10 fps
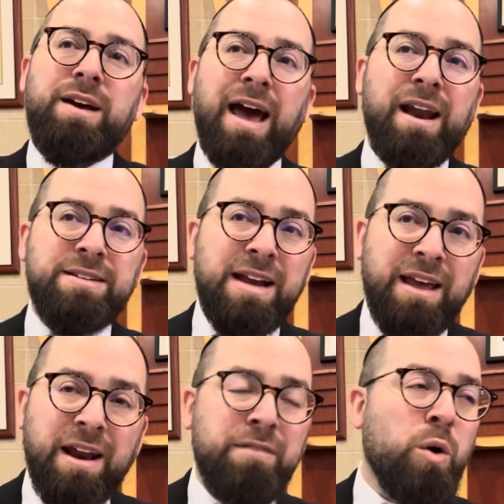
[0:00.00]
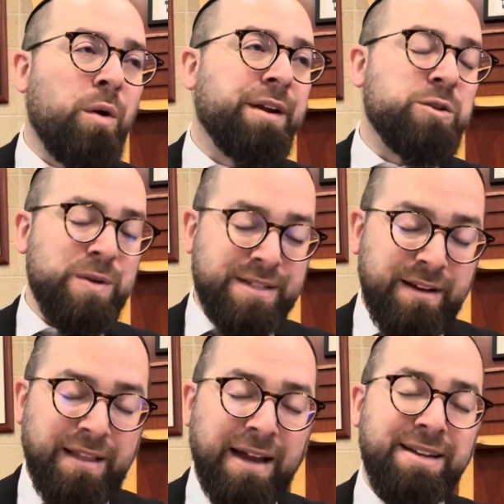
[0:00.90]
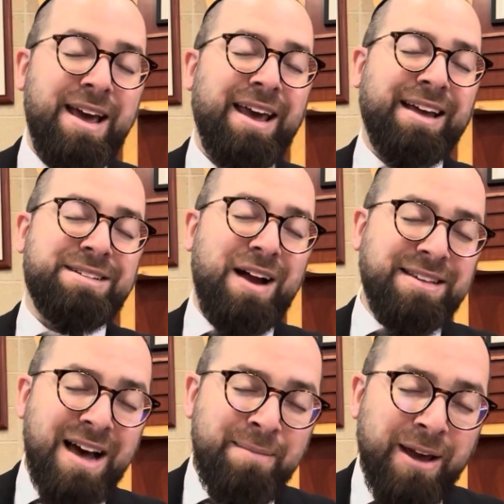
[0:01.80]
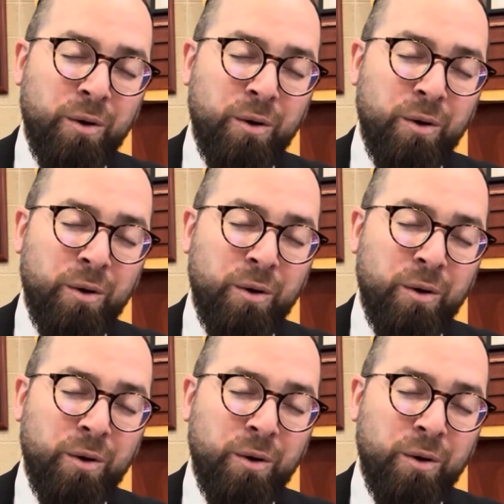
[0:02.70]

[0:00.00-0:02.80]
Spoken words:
and does not yet have a hole in it, we see that it's not tameh.